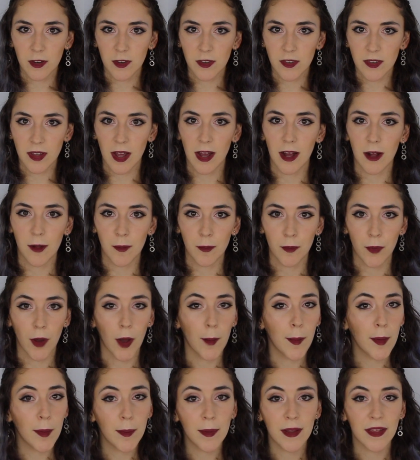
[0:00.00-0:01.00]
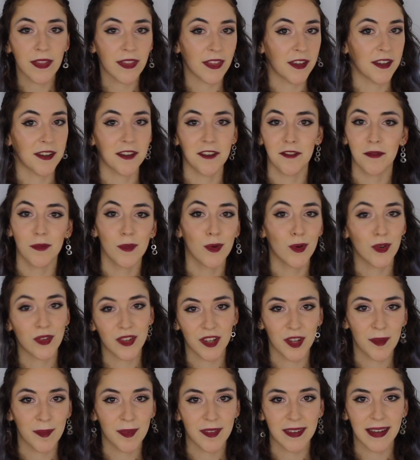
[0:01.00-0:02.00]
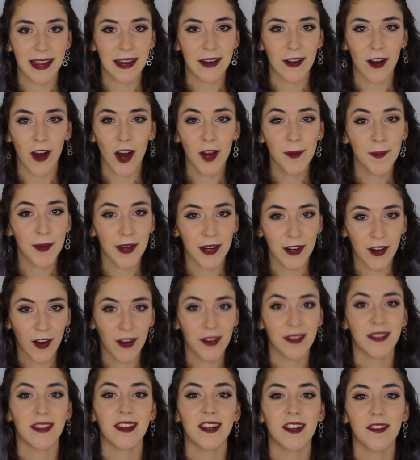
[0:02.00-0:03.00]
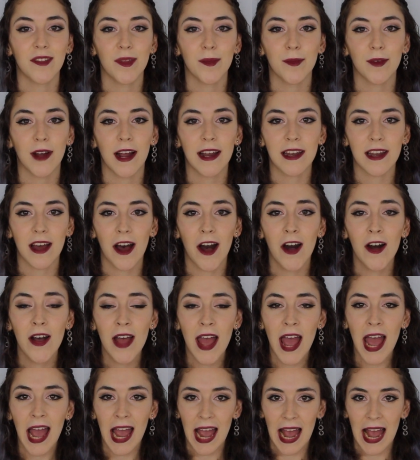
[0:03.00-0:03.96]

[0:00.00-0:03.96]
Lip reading: because I'll probably think of more tips later on, but I can't think of them right now.